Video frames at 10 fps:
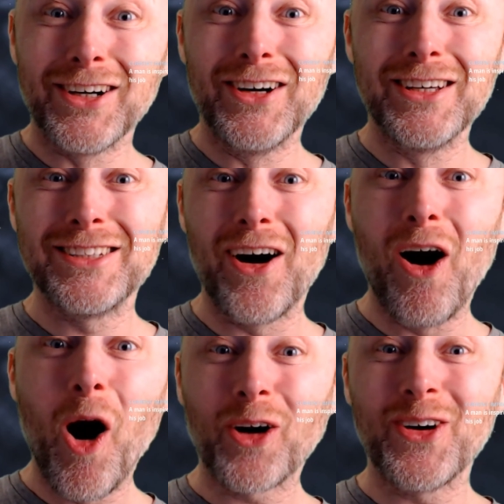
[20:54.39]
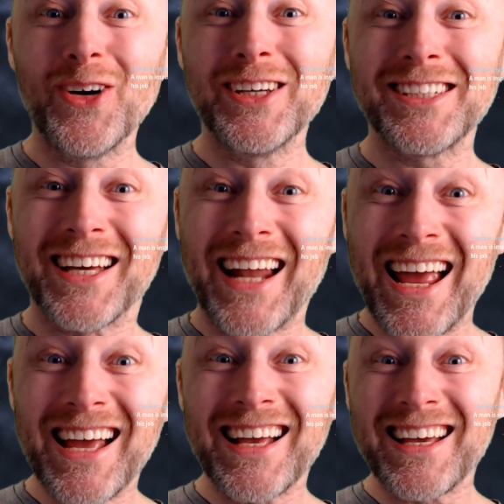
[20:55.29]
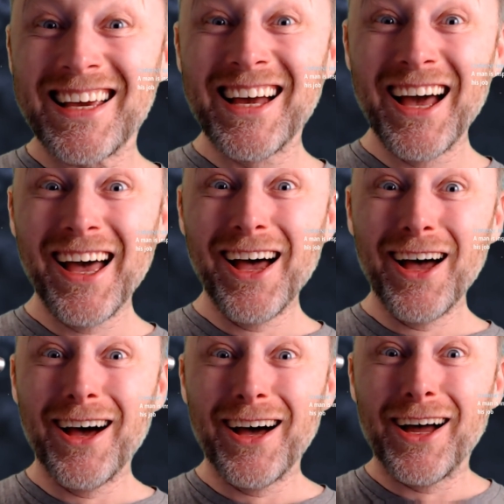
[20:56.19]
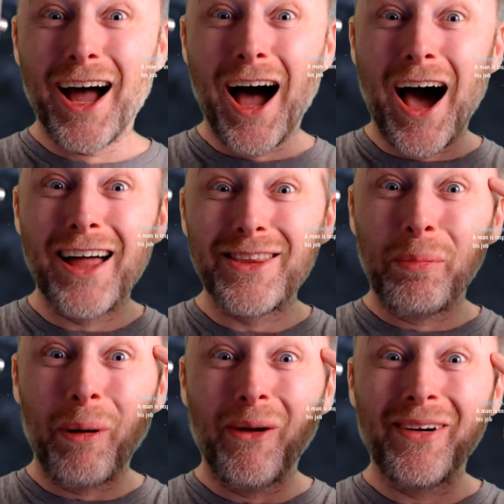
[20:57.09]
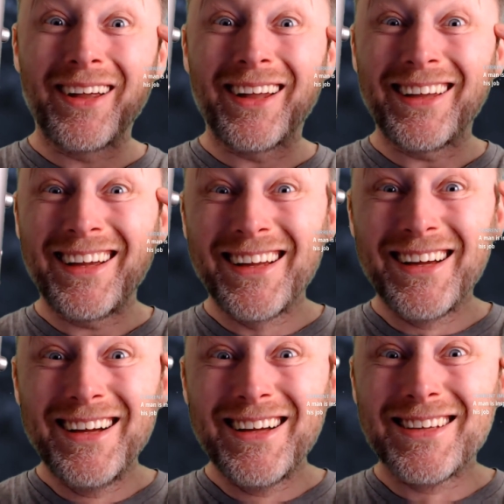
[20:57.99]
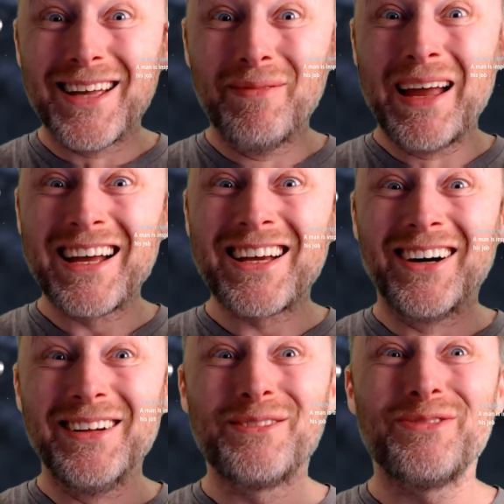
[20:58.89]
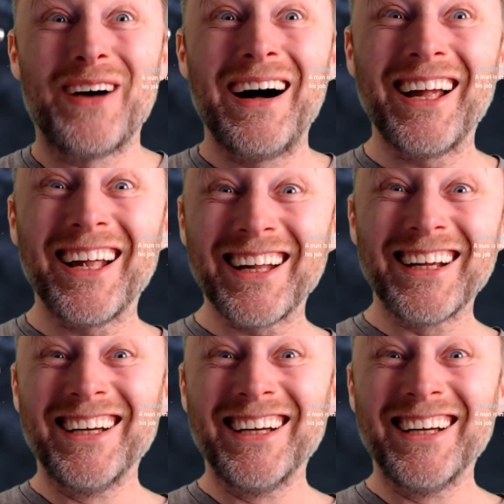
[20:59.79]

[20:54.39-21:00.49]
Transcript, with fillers: Cause, oh, cause Craig had the power to make cunt fart.